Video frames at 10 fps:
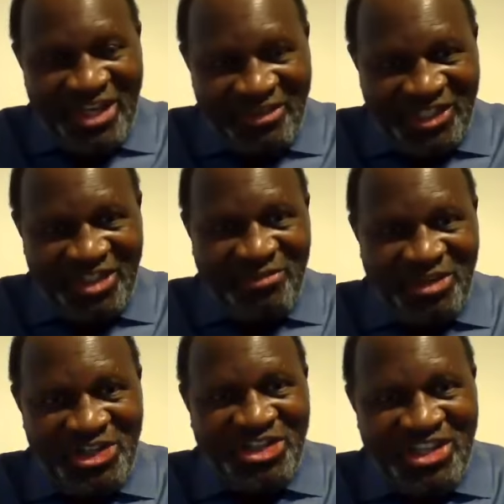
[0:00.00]
of a
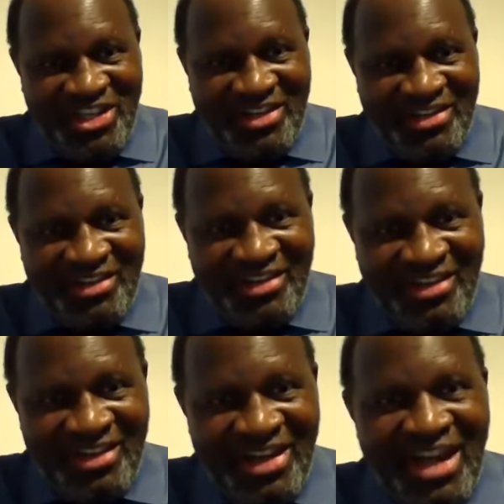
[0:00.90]
civil engineer,
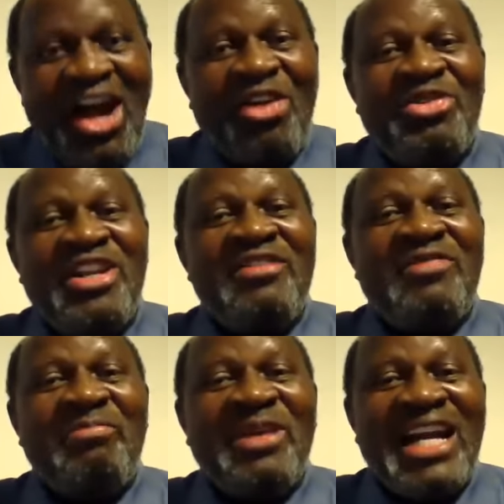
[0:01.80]
I will
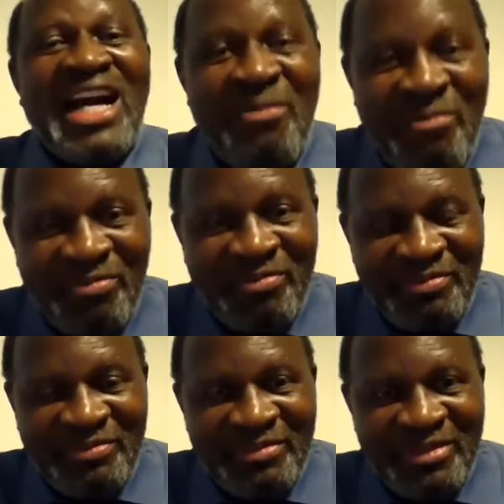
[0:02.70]
never become.
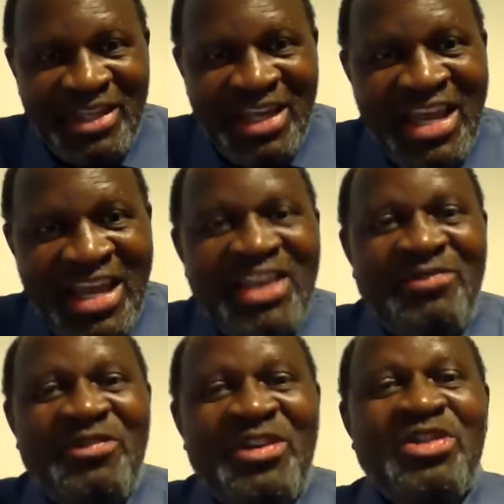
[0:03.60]

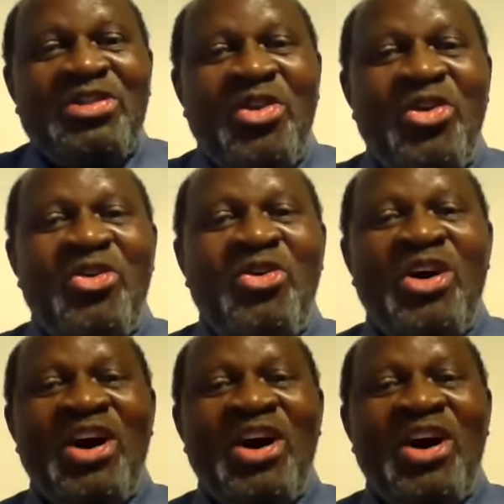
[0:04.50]
Even though